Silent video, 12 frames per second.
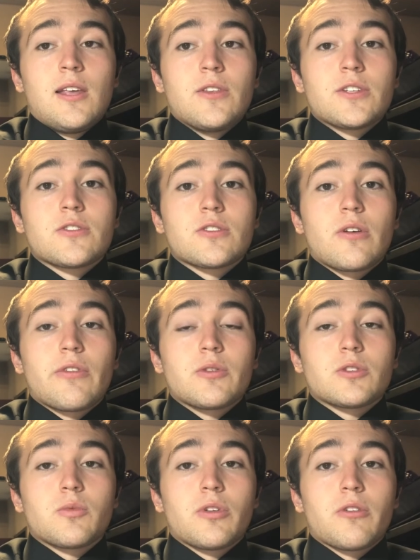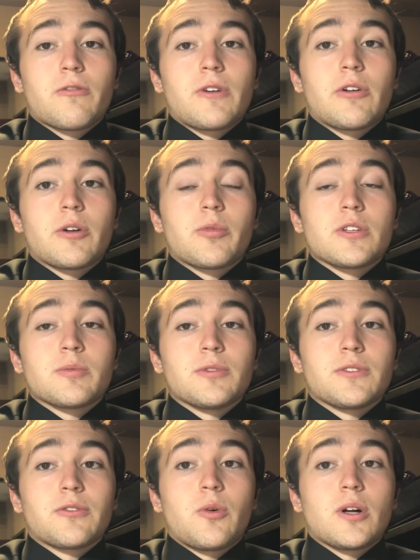This discovery was one of the founding
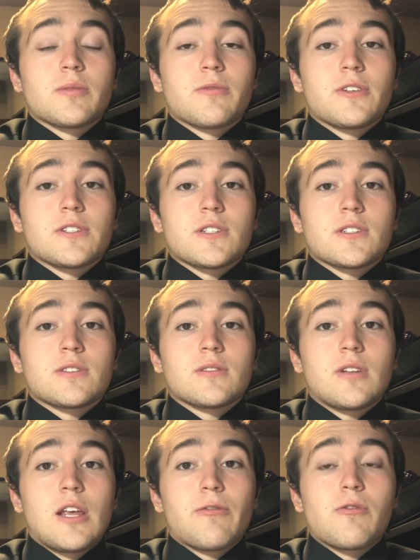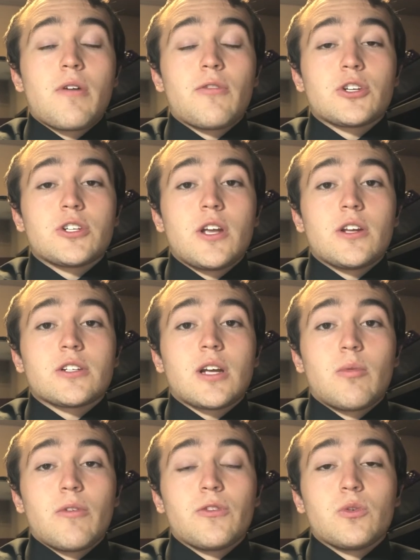principles of quantum physics and forever changed
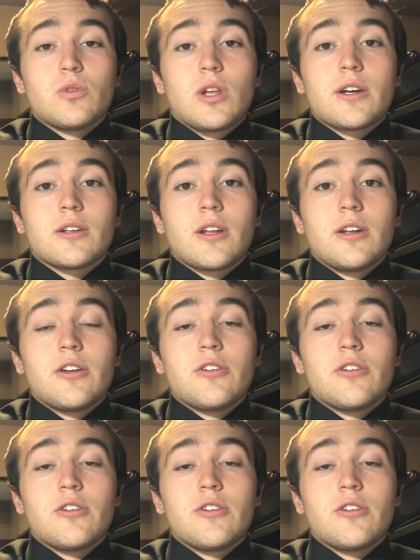how we view light and